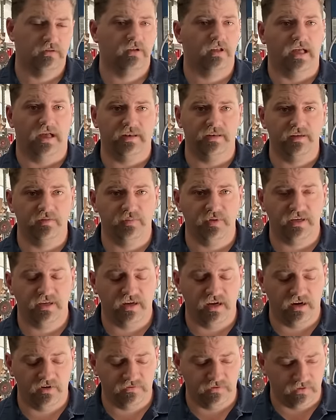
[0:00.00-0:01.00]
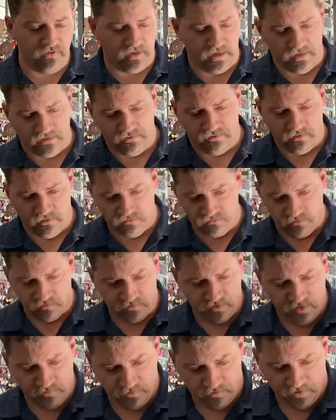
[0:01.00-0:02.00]
How do you be careful? I don't know,
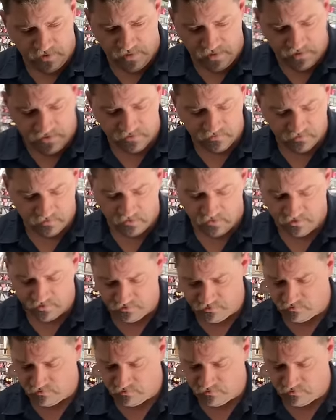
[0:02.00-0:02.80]
don't keep your hand on it.